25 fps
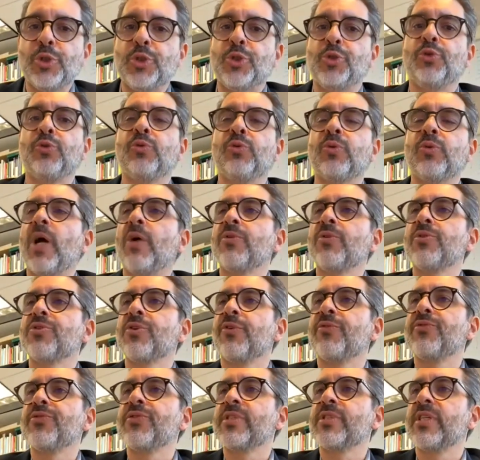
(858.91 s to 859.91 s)
two rounds
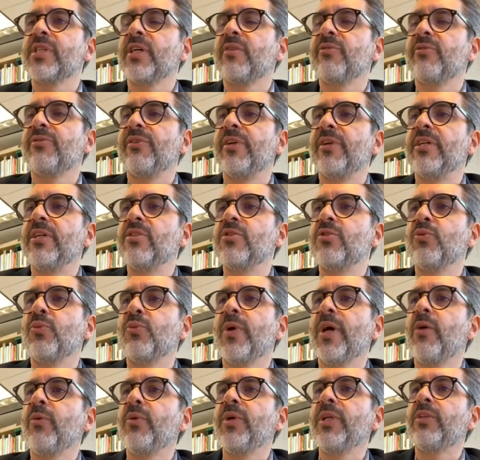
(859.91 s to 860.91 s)
of surveys
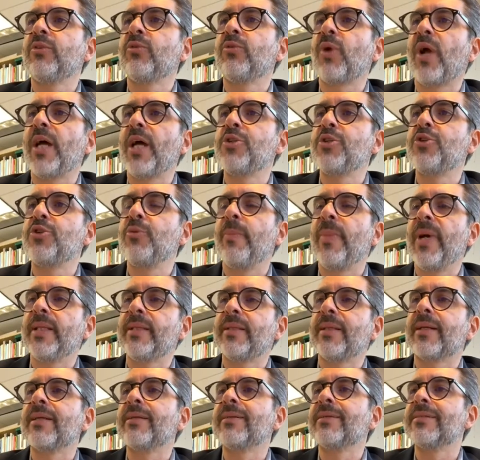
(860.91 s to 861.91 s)
where we try to
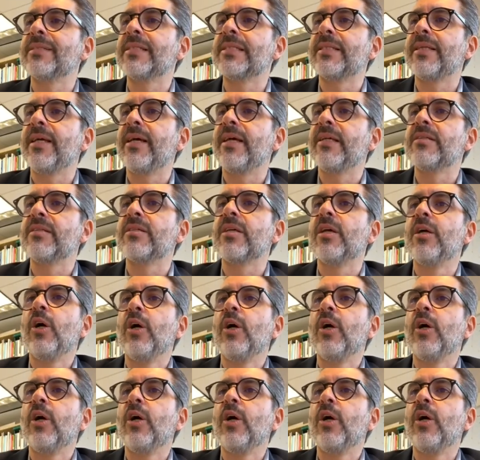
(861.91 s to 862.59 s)
better understand